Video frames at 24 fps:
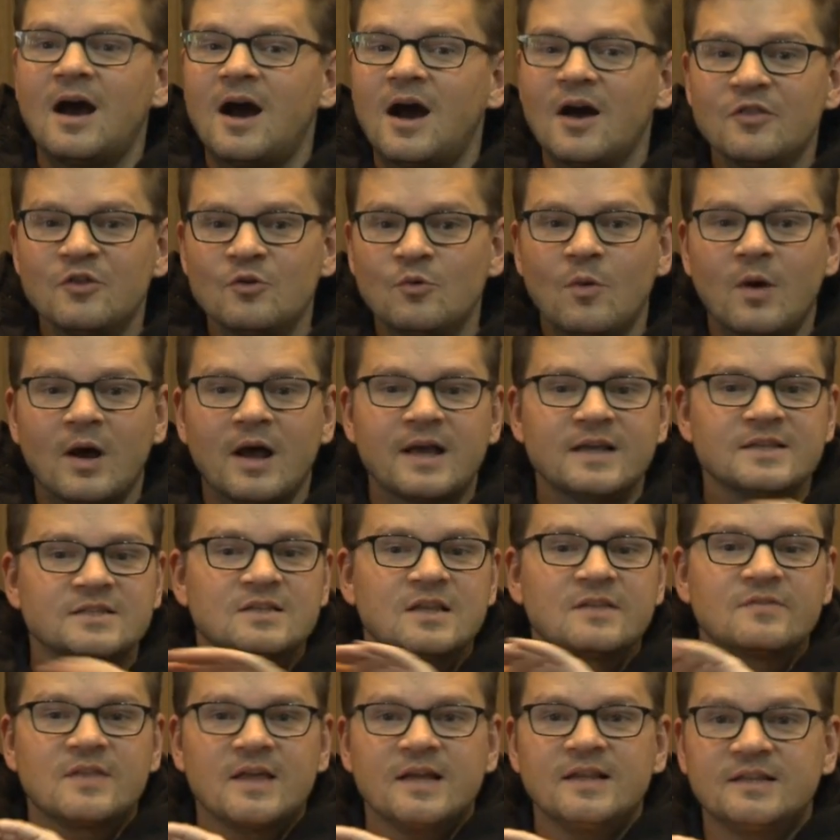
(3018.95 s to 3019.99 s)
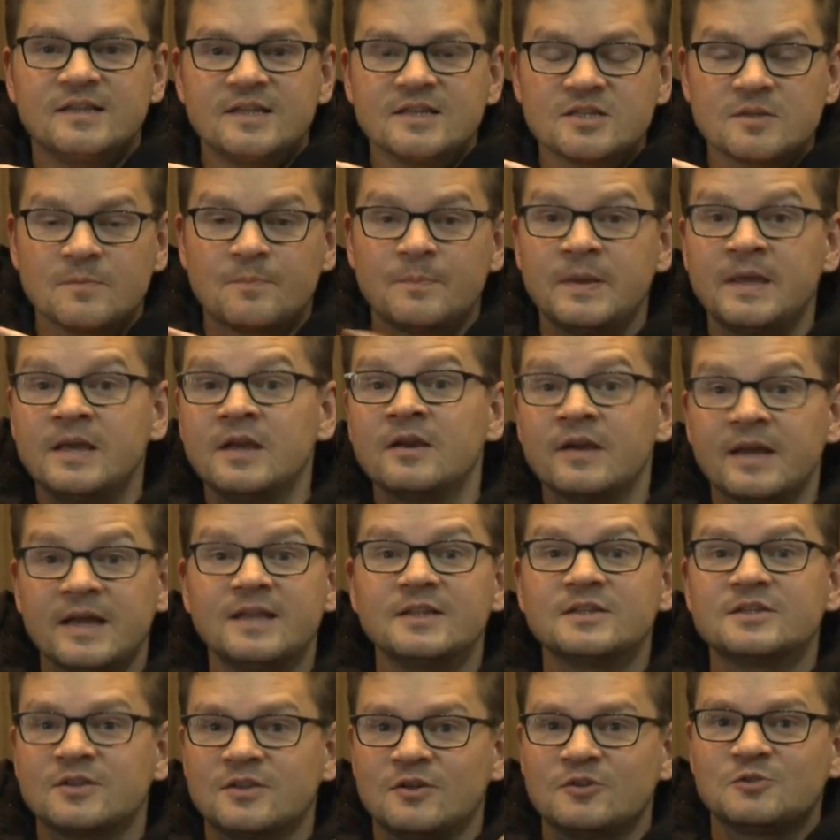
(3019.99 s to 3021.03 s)
Otherwise, they disappear
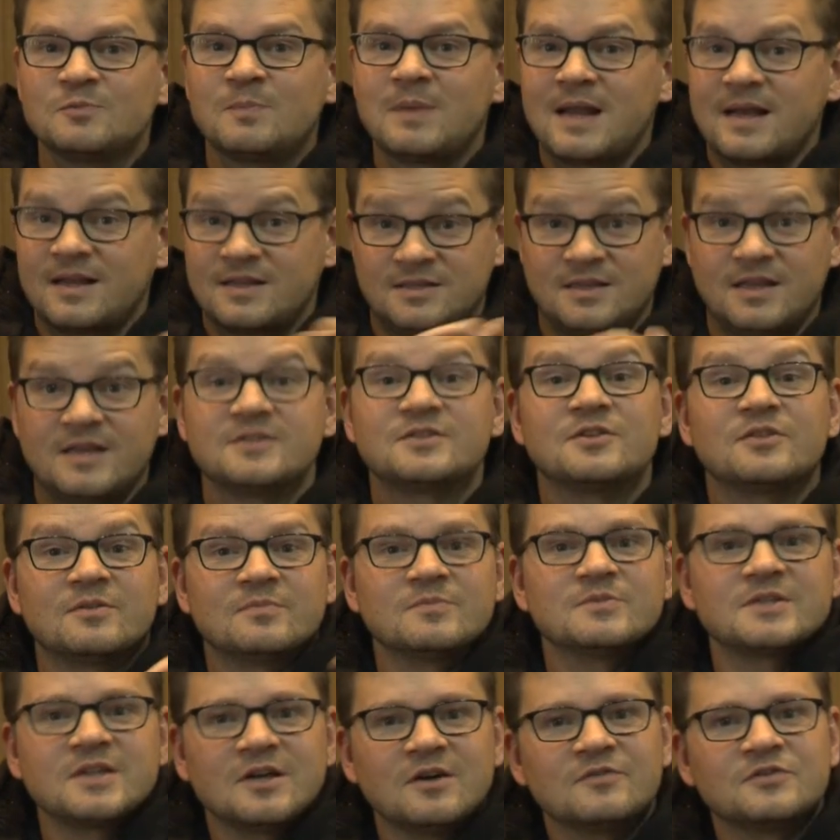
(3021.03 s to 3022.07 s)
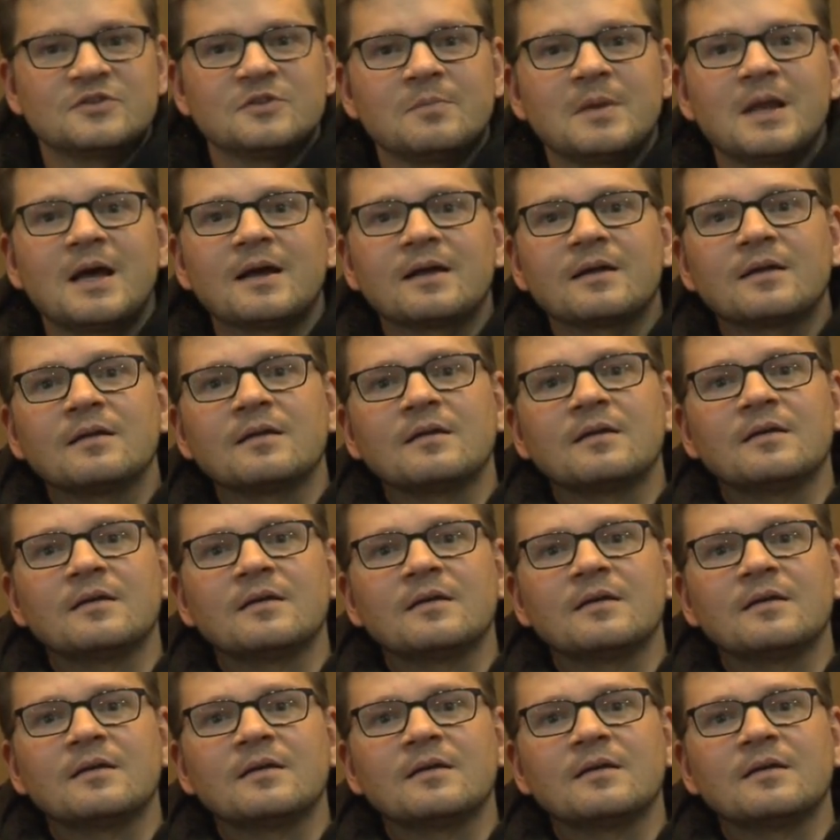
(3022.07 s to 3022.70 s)
into those black sites that themselves are black.